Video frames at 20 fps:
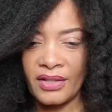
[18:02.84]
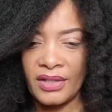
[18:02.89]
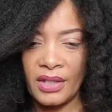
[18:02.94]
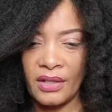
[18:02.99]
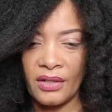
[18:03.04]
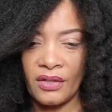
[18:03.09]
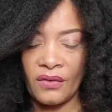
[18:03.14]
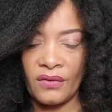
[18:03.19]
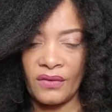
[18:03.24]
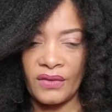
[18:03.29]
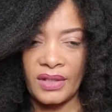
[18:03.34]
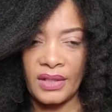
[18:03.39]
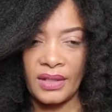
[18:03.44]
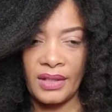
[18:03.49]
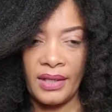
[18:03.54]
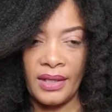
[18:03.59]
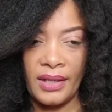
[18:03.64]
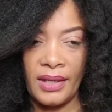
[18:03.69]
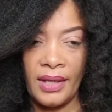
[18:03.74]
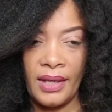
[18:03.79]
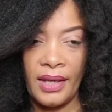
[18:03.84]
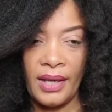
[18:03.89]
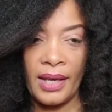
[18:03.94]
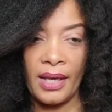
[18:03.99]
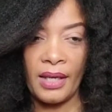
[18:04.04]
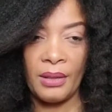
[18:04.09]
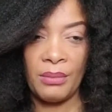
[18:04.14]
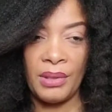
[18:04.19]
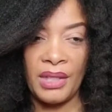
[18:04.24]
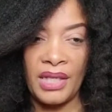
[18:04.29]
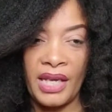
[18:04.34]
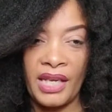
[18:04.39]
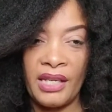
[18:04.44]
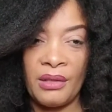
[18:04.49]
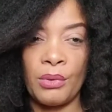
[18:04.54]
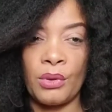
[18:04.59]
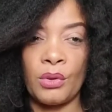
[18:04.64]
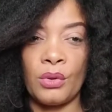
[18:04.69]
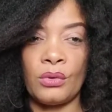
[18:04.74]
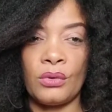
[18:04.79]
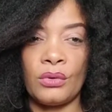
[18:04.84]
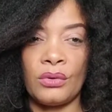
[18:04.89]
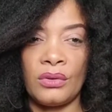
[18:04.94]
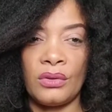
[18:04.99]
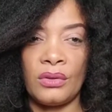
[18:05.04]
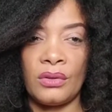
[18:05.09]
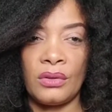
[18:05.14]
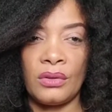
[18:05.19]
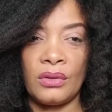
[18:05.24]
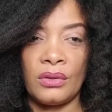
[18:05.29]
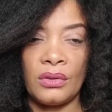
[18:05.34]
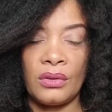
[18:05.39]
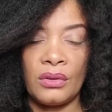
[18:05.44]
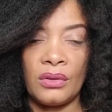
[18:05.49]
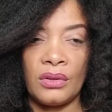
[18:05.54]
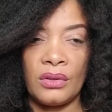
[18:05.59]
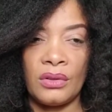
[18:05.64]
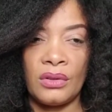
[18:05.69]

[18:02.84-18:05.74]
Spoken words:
within ourselves and be able